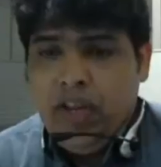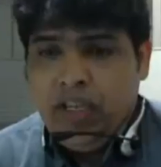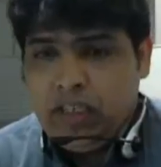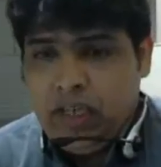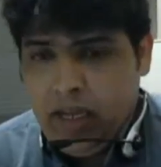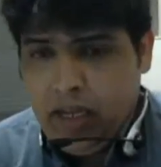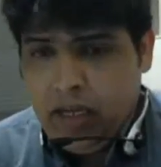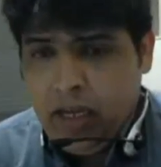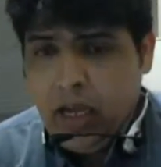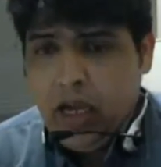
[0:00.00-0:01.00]

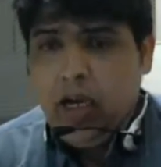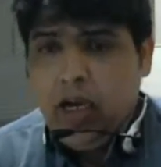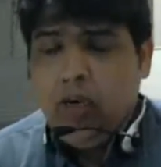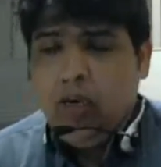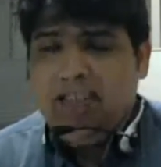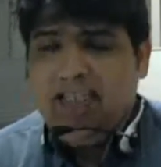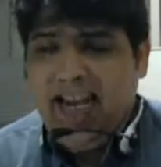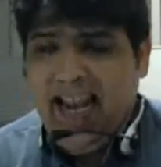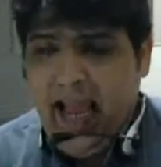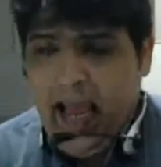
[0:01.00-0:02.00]
wastage, due to
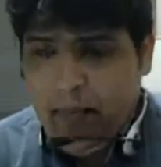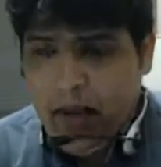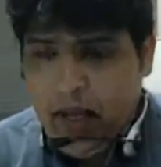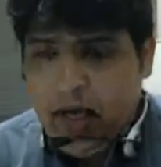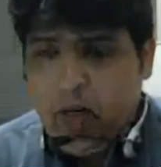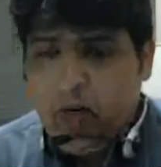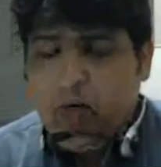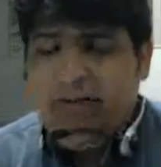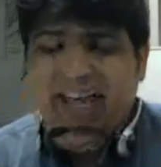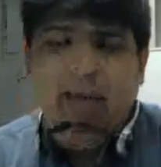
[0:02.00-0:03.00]
scrap, due
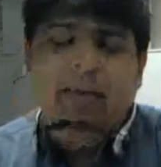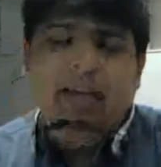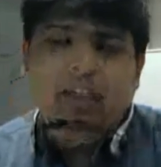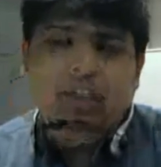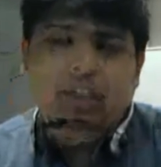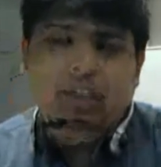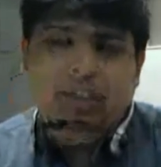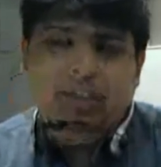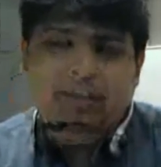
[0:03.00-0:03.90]
to damage.